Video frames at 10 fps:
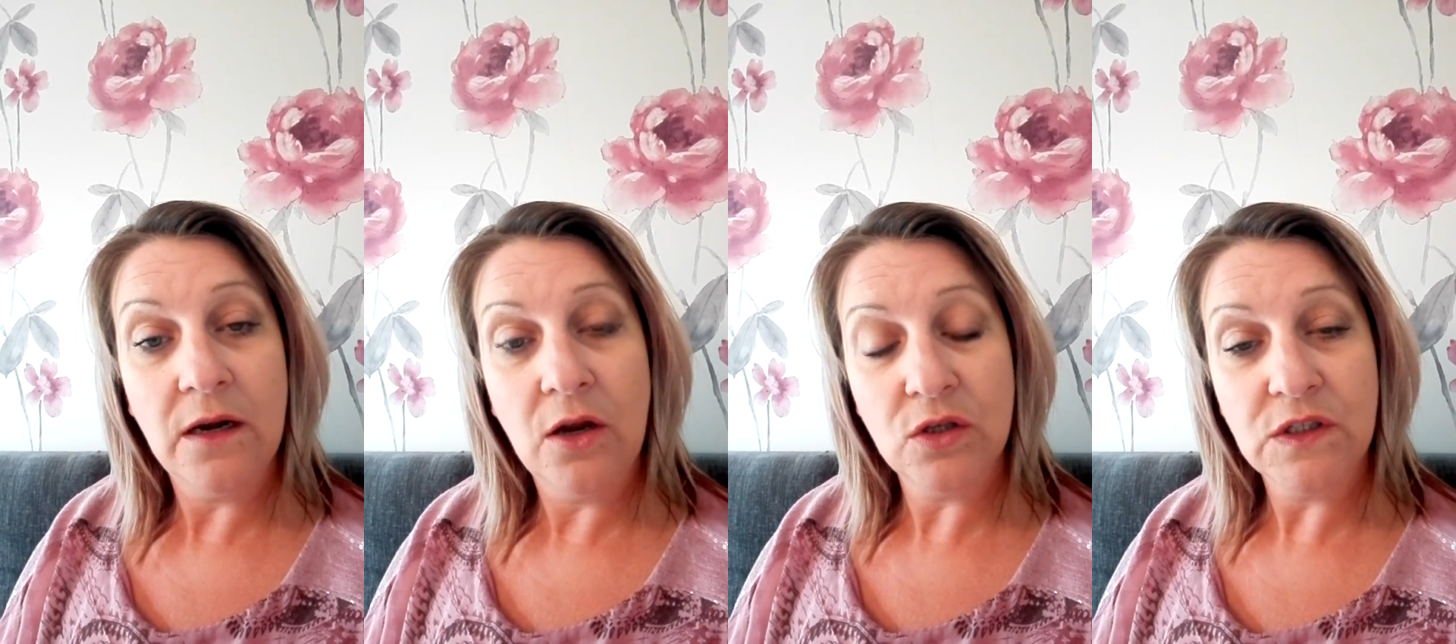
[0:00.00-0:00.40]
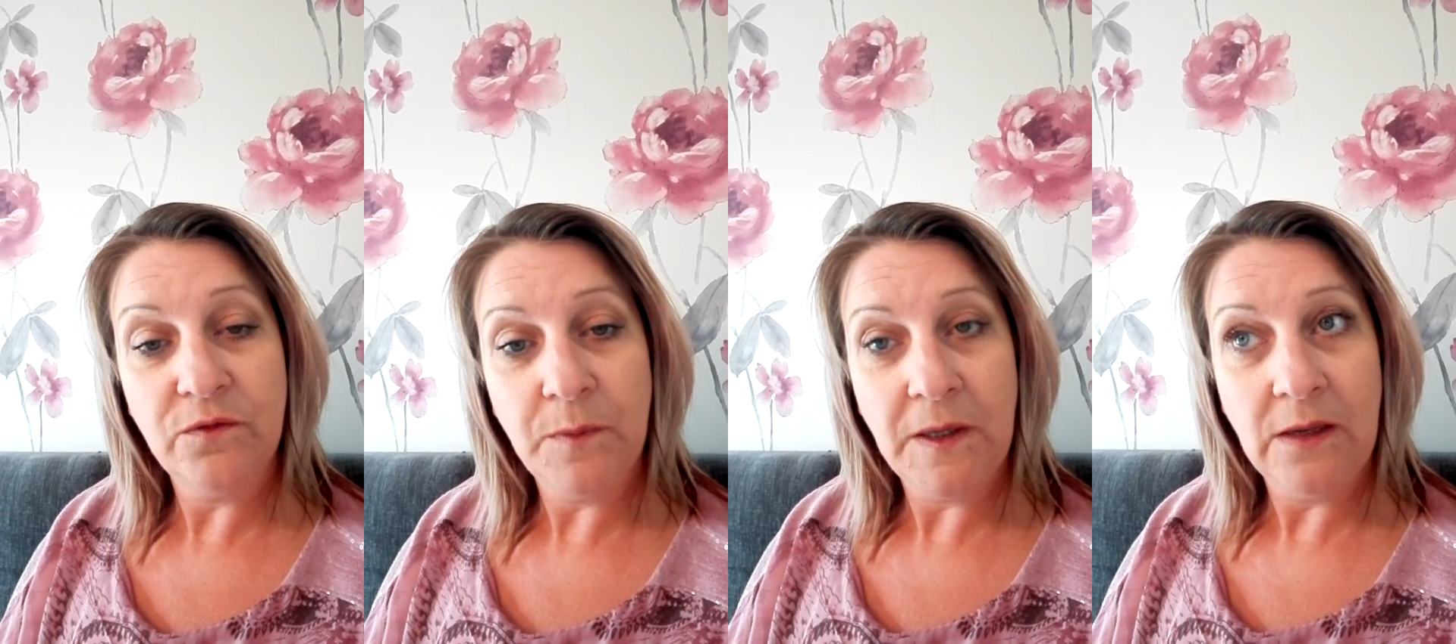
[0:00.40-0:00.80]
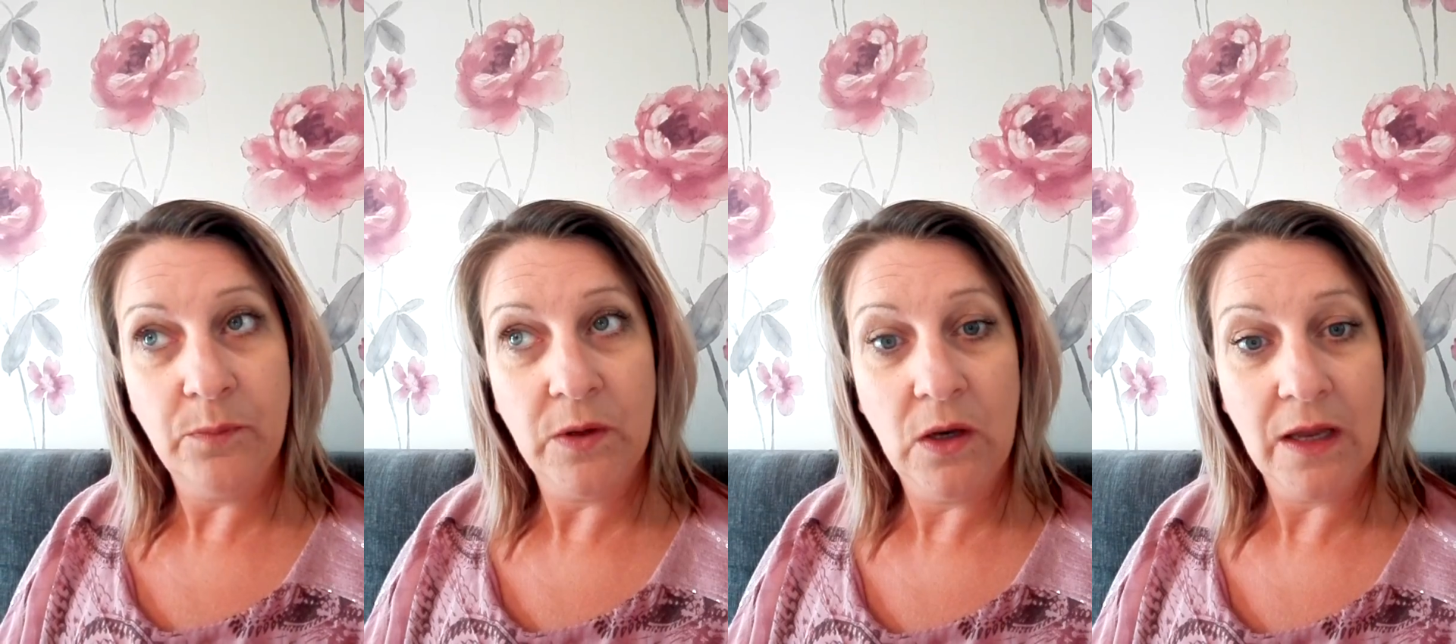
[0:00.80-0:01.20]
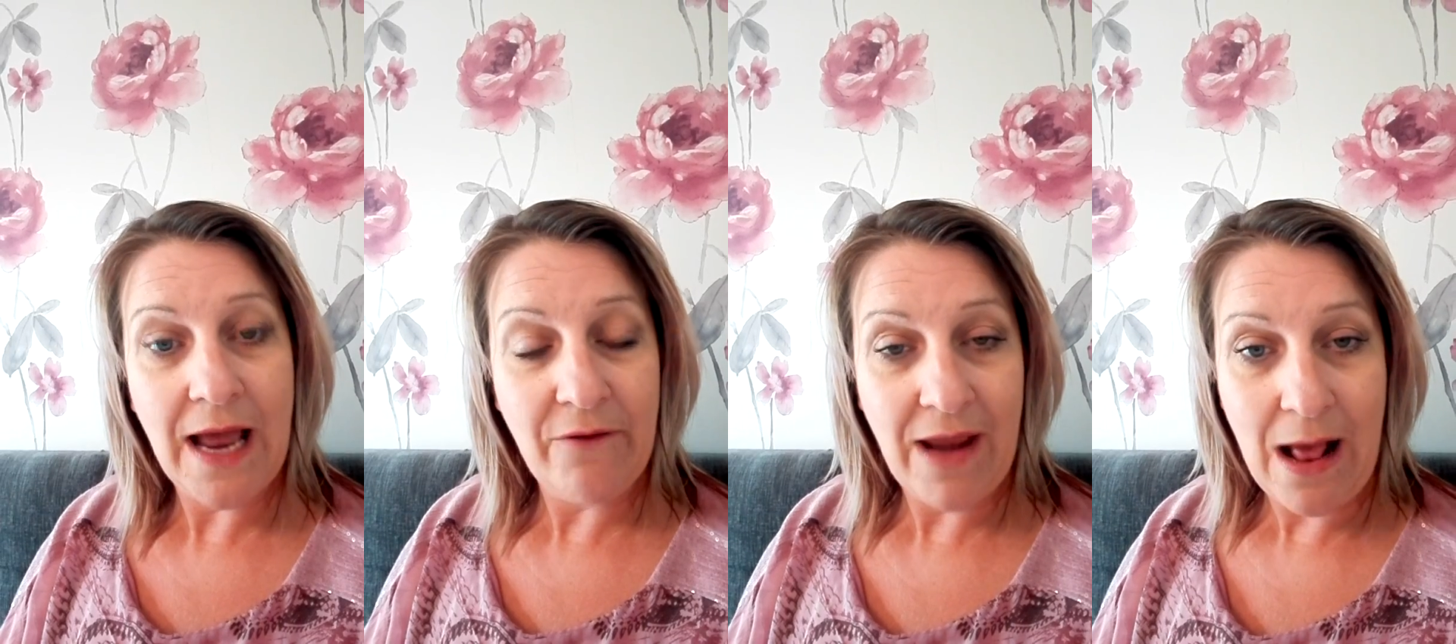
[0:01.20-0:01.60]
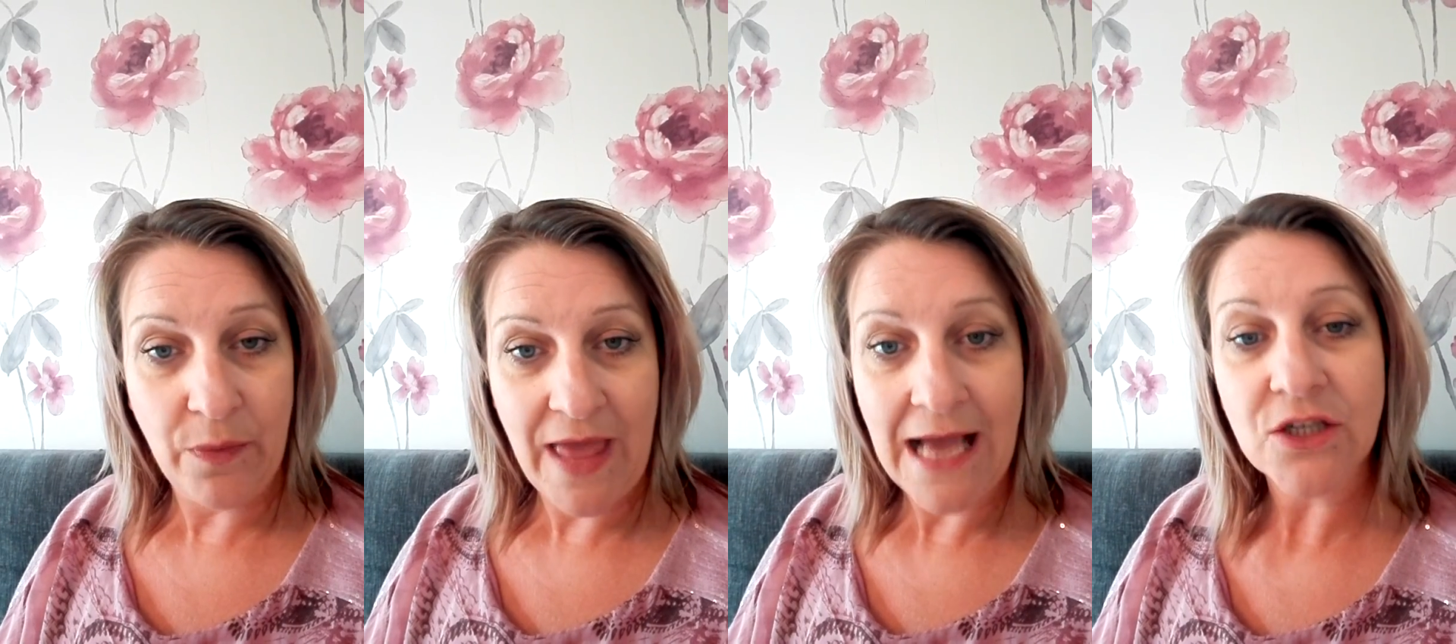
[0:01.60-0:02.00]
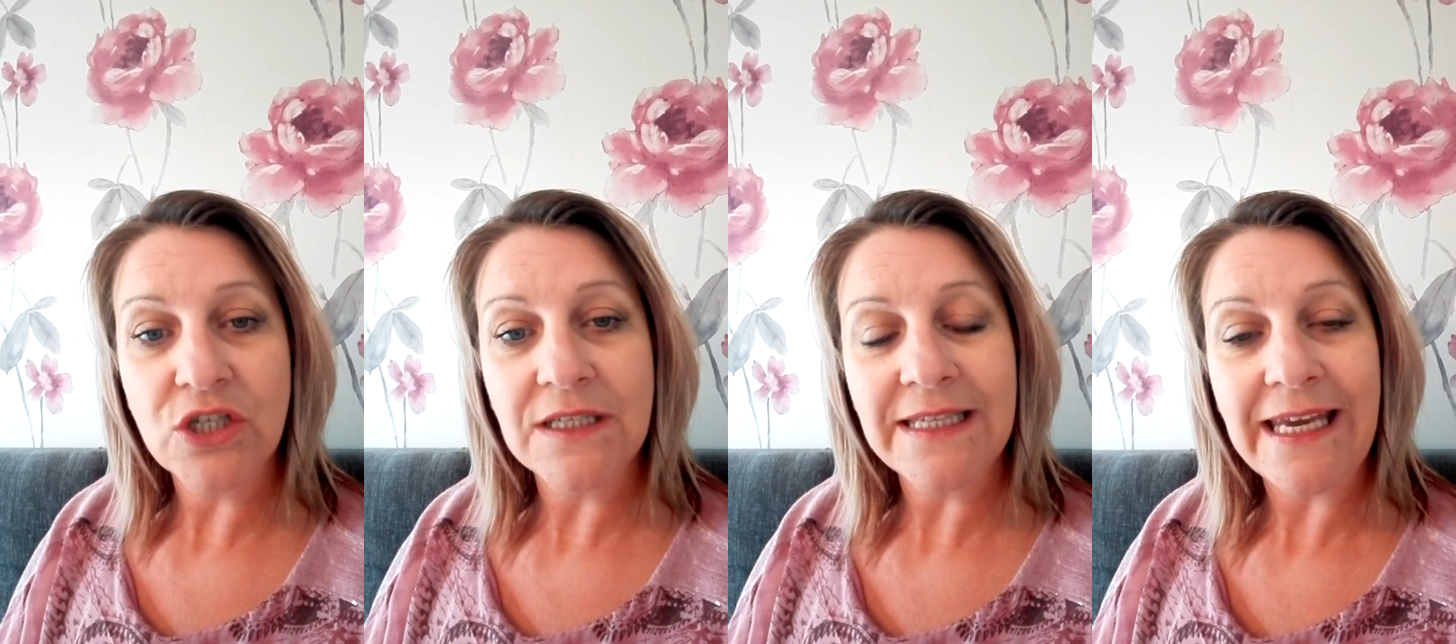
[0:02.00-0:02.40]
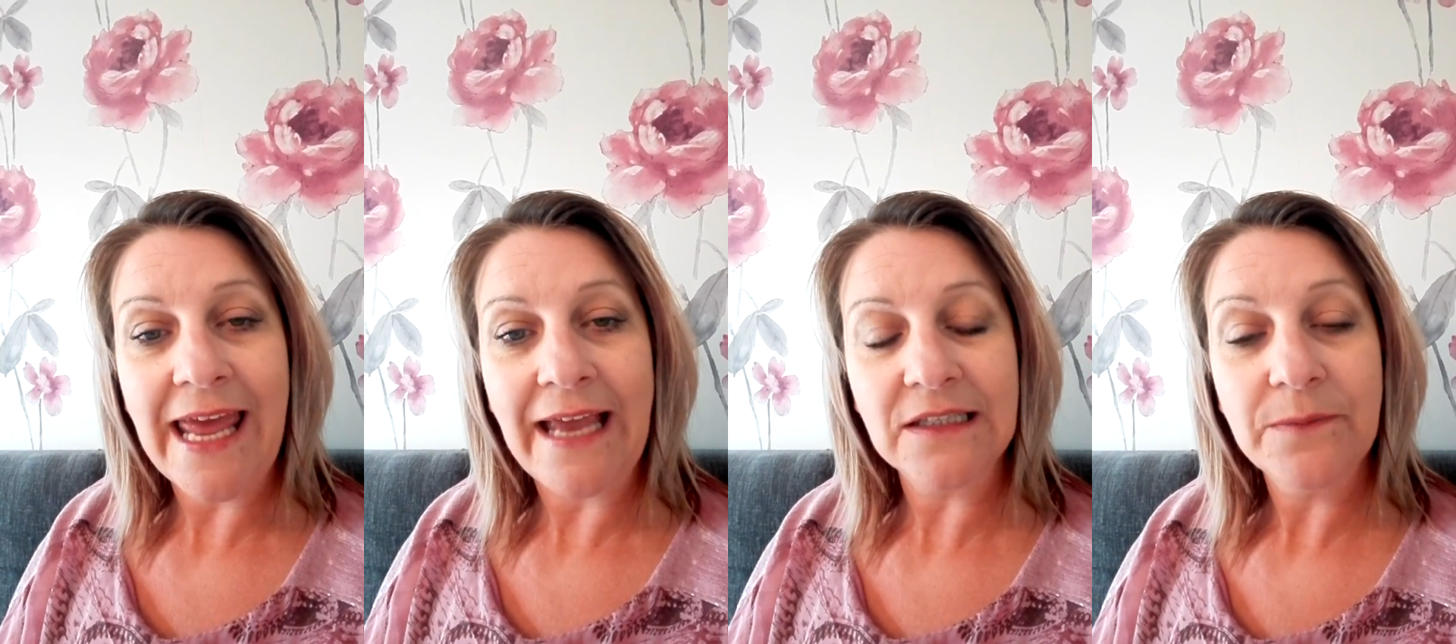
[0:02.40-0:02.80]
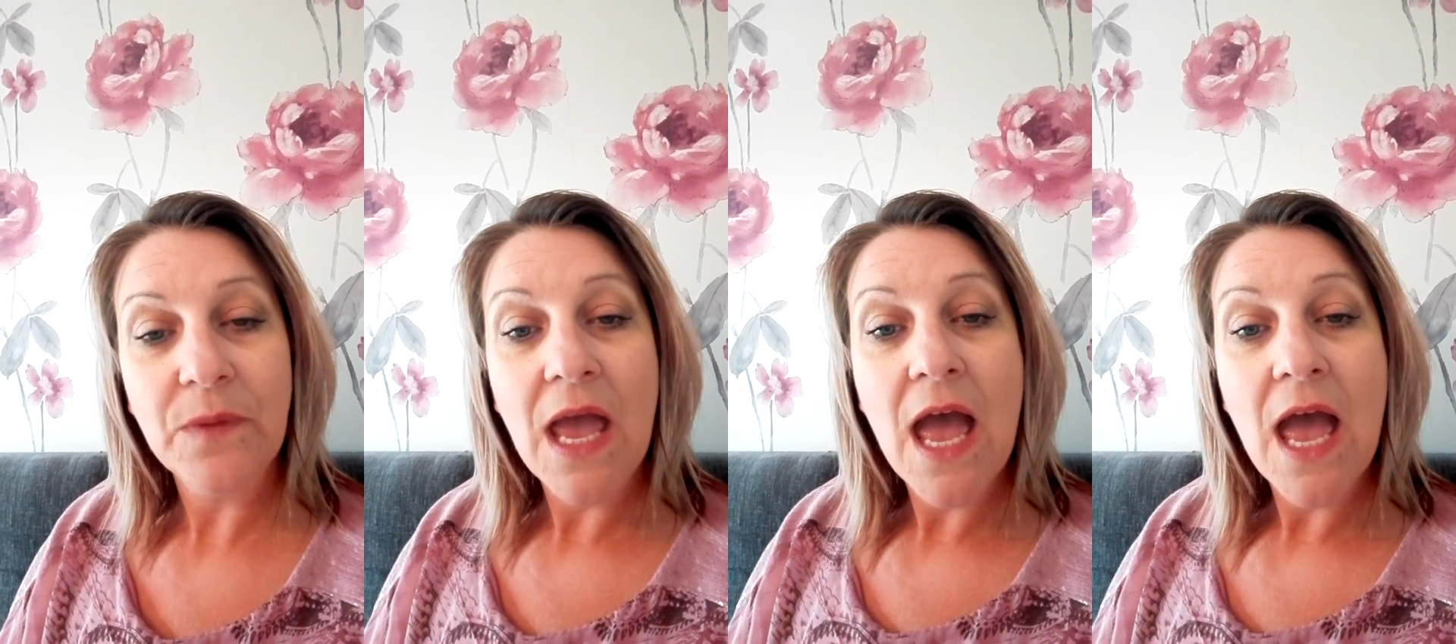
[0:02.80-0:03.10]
and lots of people carry out the actions in it.